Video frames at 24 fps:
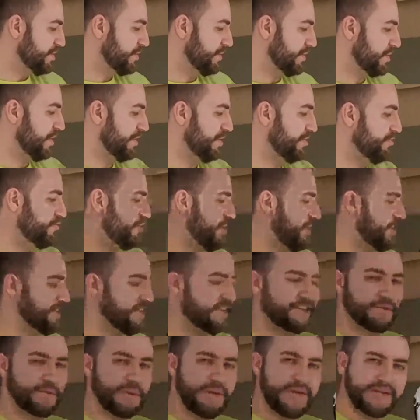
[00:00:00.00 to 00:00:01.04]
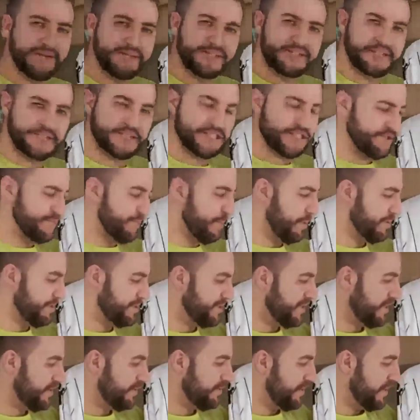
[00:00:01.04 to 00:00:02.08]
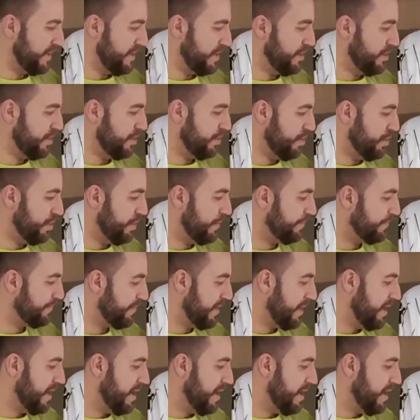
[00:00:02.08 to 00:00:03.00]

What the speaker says: So we've got the Trade Centre Wales sponsor by here.